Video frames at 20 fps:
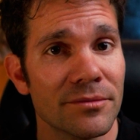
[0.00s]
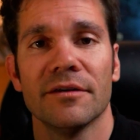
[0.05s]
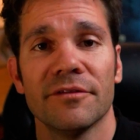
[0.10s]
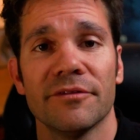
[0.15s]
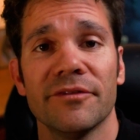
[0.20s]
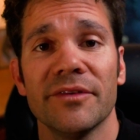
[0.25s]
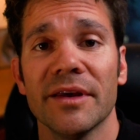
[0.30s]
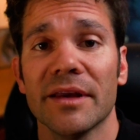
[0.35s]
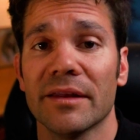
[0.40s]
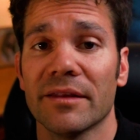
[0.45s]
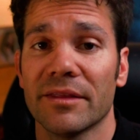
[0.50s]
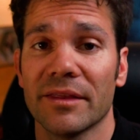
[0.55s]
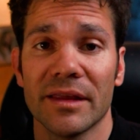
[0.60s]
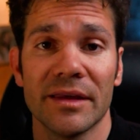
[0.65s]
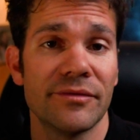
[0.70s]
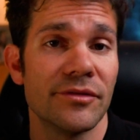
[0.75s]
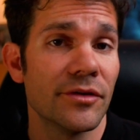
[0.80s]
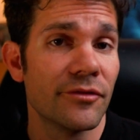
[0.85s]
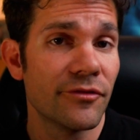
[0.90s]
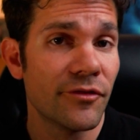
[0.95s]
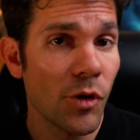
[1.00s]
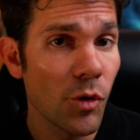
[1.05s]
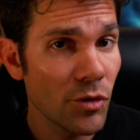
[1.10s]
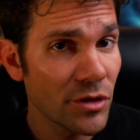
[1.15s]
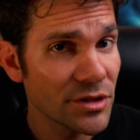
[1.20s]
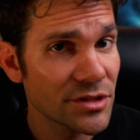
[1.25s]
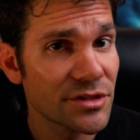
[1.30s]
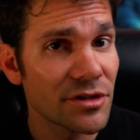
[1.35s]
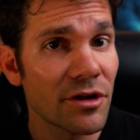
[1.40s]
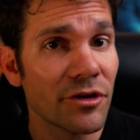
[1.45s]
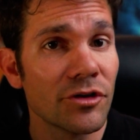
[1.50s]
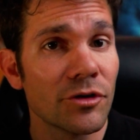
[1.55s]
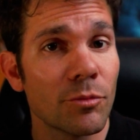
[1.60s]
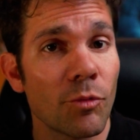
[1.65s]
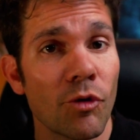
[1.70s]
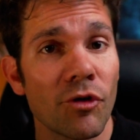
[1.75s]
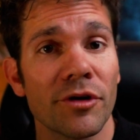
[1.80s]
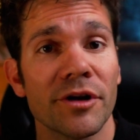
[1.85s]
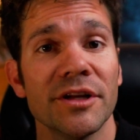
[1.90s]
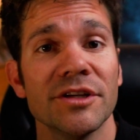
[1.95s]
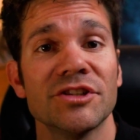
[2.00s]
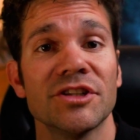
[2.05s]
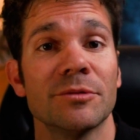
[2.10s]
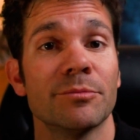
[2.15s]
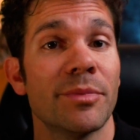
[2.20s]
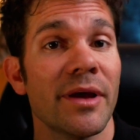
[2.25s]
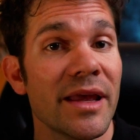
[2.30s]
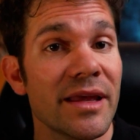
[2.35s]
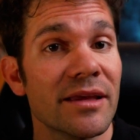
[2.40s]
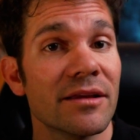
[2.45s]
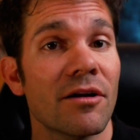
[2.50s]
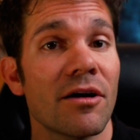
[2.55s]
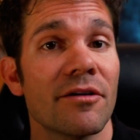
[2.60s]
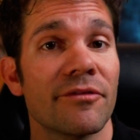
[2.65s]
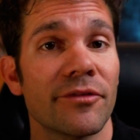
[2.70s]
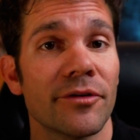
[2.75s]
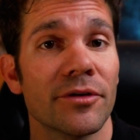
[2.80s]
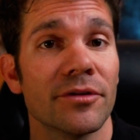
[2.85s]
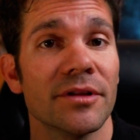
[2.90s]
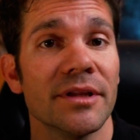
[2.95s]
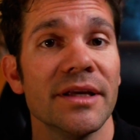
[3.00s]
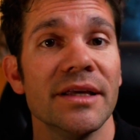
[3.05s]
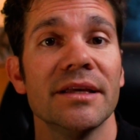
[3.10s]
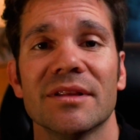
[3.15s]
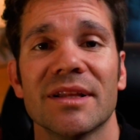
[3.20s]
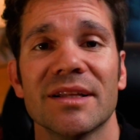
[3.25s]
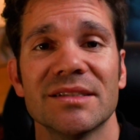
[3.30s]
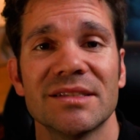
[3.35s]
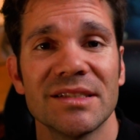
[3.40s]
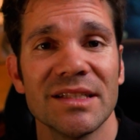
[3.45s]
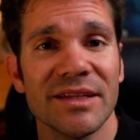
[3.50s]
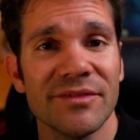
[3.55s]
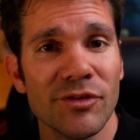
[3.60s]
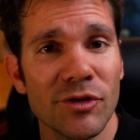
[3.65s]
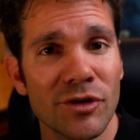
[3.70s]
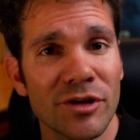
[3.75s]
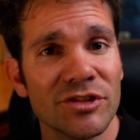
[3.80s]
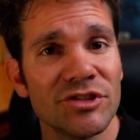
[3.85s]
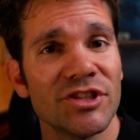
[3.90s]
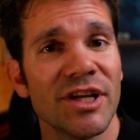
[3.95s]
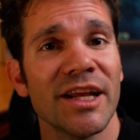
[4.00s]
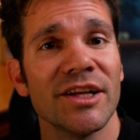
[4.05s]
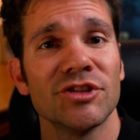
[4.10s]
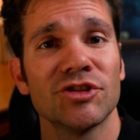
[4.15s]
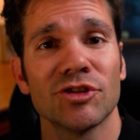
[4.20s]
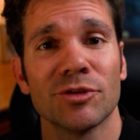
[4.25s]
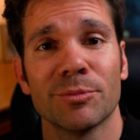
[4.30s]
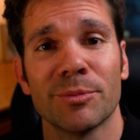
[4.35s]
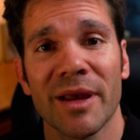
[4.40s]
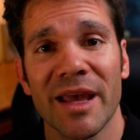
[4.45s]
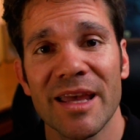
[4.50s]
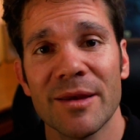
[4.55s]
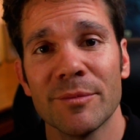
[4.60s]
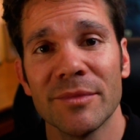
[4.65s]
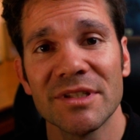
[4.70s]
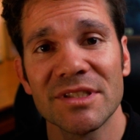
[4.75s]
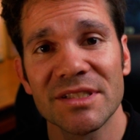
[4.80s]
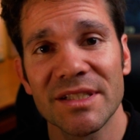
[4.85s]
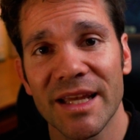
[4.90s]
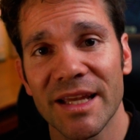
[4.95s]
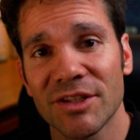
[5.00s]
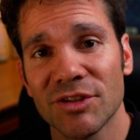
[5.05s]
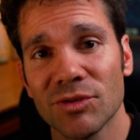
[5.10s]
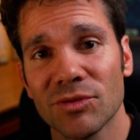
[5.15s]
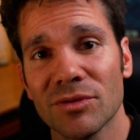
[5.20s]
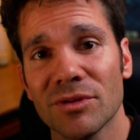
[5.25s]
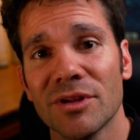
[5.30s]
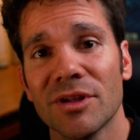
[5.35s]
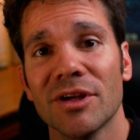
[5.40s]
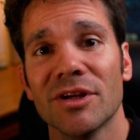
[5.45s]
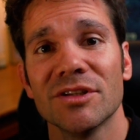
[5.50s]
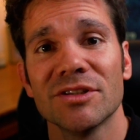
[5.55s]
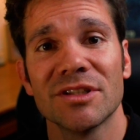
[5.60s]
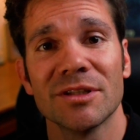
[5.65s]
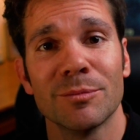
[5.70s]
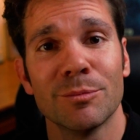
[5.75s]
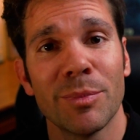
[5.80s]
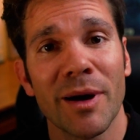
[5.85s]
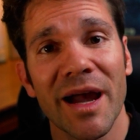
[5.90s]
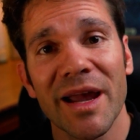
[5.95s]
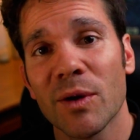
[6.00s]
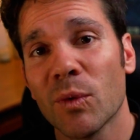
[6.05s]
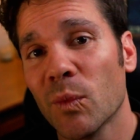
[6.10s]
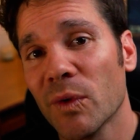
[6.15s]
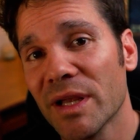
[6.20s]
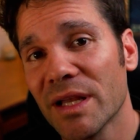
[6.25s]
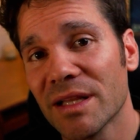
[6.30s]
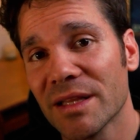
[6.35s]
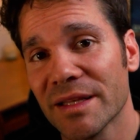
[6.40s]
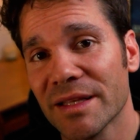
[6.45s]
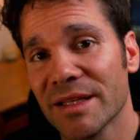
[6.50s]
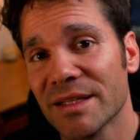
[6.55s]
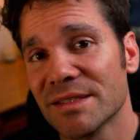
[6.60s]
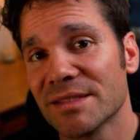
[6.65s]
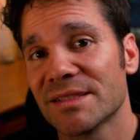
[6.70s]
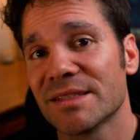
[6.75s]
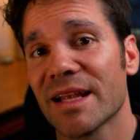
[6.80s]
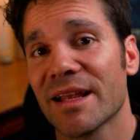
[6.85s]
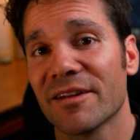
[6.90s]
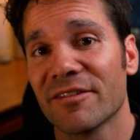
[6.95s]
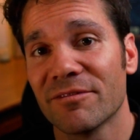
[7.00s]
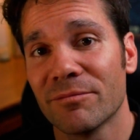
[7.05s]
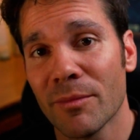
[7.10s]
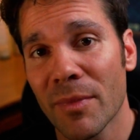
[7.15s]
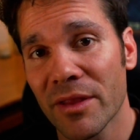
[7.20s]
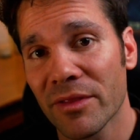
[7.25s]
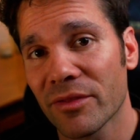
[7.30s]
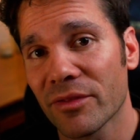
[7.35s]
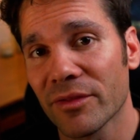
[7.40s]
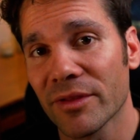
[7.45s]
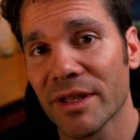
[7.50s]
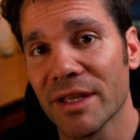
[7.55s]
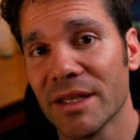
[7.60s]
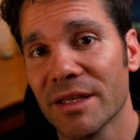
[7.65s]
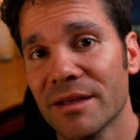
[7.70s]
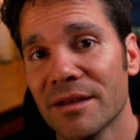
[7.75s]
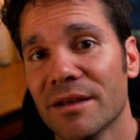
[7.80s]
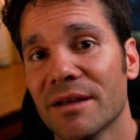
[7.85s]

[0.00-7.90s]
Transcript: Fifth, if you're focused on your mortgage and paying it off early, then see if you can change your payment schedule to bi-weekly instead of monthly.